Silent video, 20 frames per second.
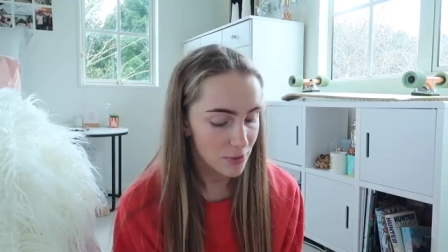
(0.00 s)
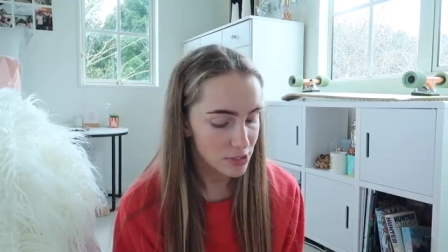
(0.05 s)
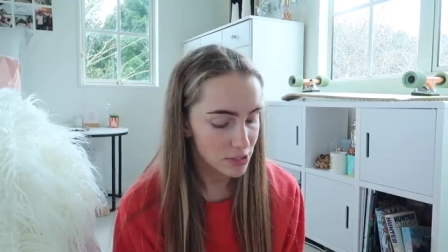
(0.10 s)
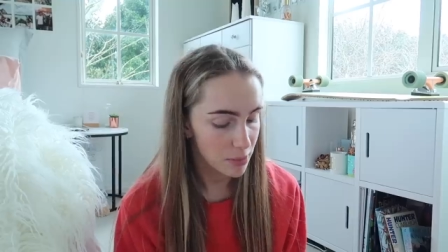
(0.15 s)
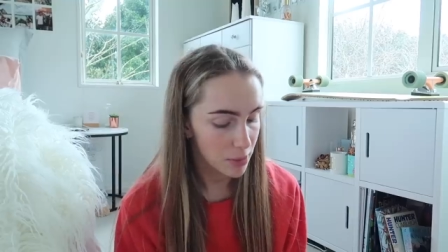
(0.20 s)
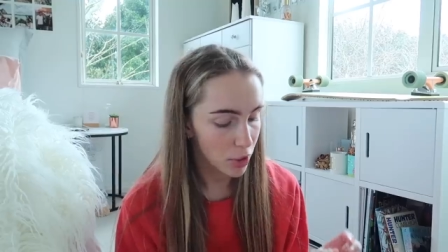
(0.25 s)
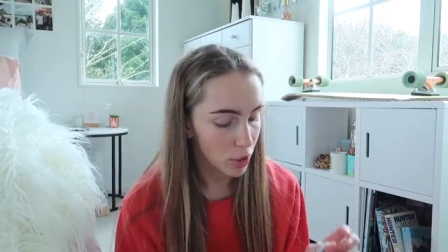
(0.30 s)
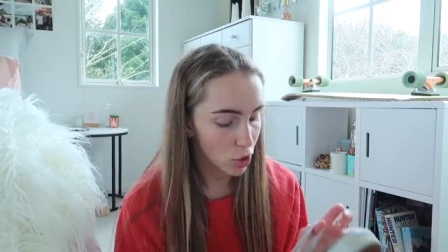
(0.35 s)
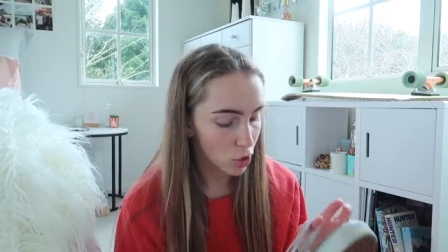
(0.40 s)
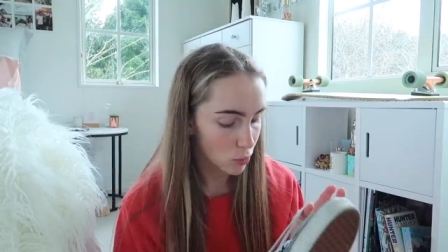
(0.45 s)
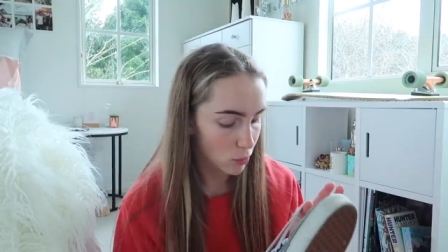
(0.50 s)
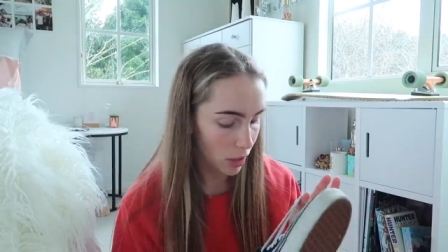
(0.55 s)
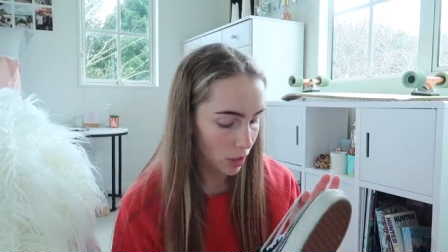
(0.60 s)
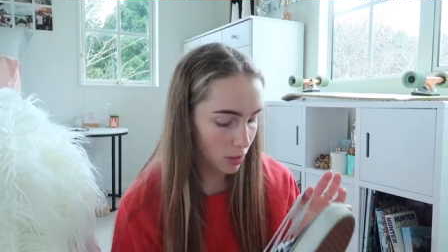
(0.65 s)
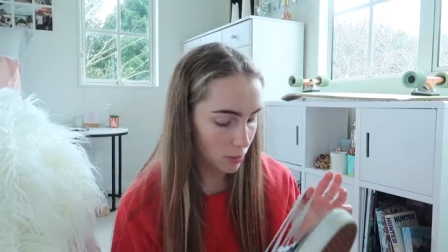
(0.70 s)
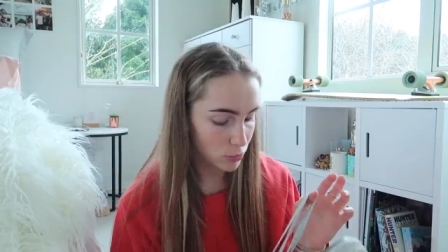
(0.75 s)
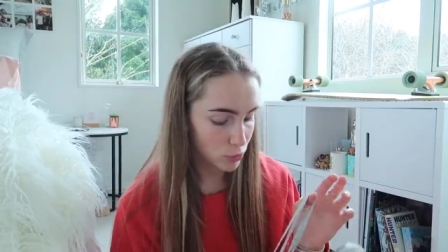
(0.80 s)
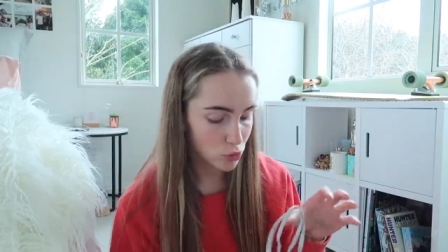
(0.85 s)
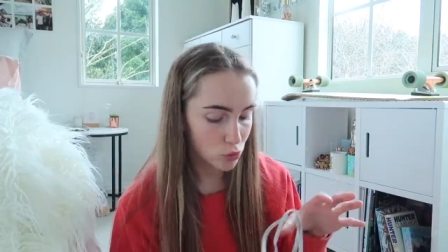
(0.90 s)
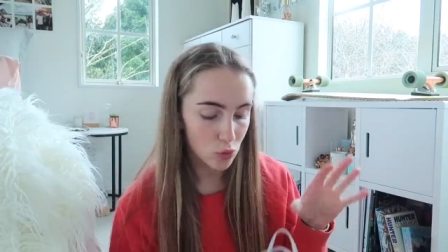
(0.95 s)
what's up, hello,
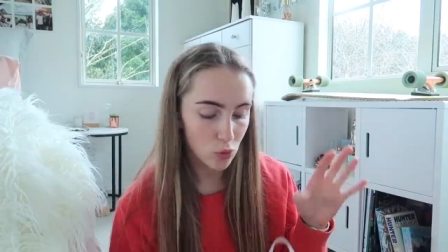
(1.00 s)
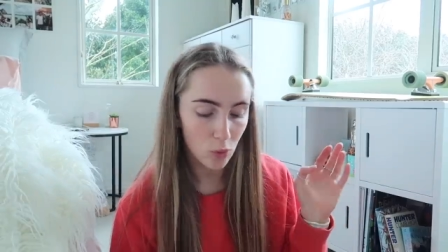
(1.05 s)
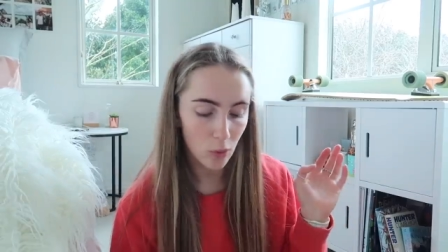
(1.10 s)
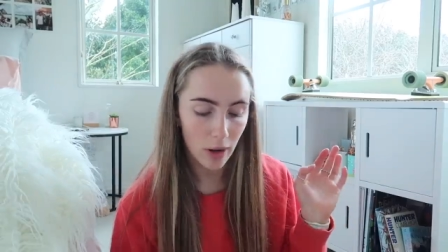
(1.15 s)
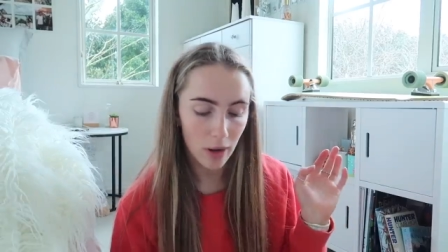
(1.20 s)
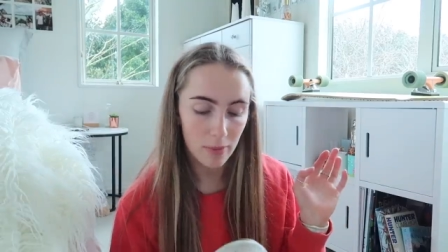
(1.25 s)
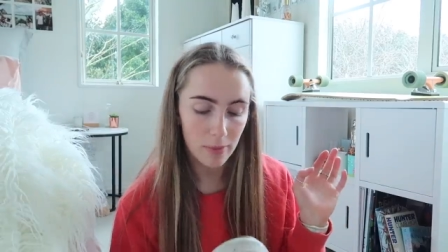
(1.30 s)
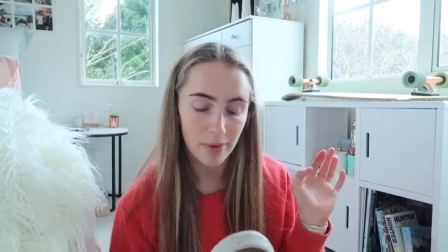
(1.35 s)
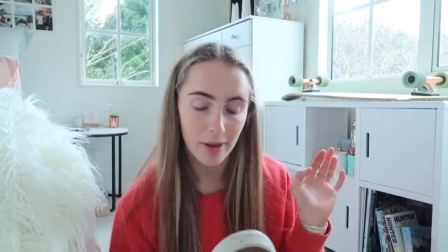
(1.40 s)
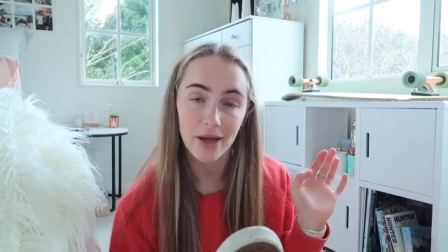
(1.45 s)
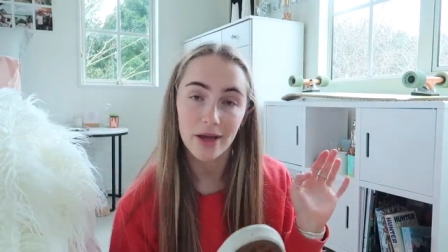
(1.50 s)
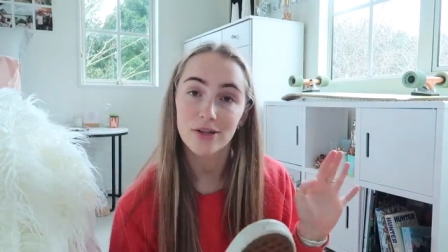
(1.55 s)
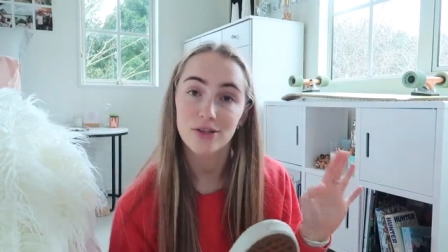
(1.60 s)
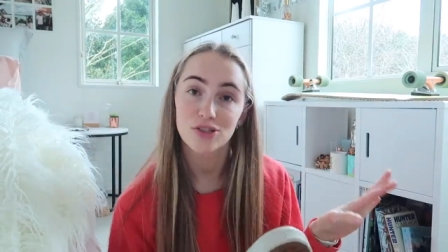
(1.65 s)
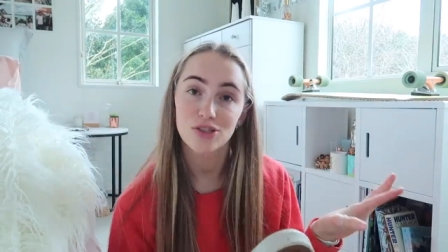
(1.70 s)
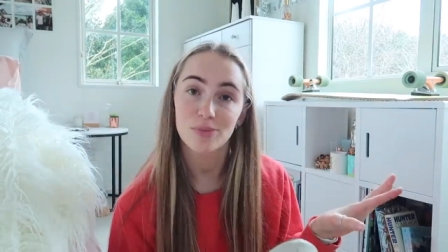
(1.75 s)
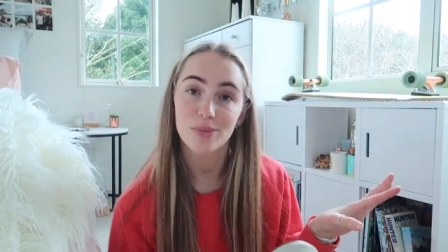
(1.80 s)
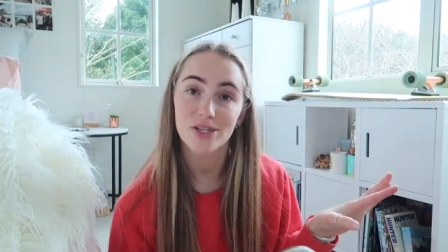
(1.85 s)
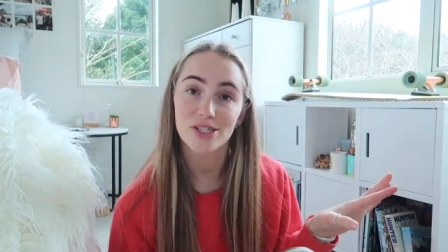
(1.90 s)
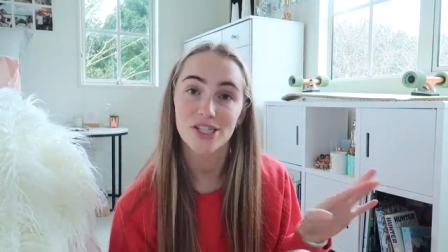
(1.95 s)
welcome to, or welcome back
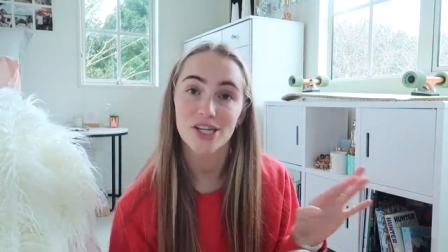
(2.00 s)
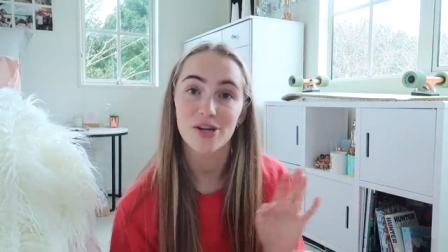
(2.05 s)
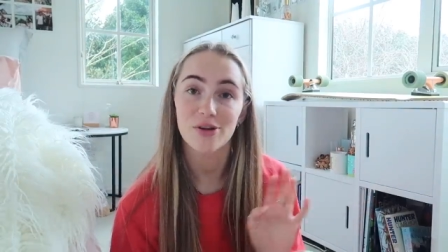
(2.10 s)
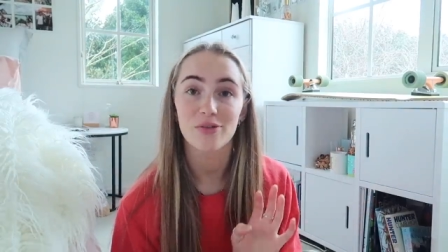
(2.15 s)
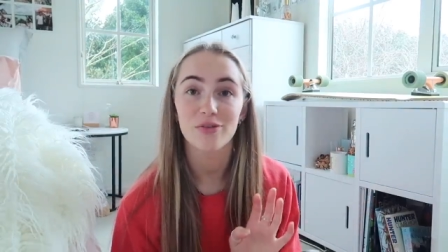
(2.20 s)
to my channel.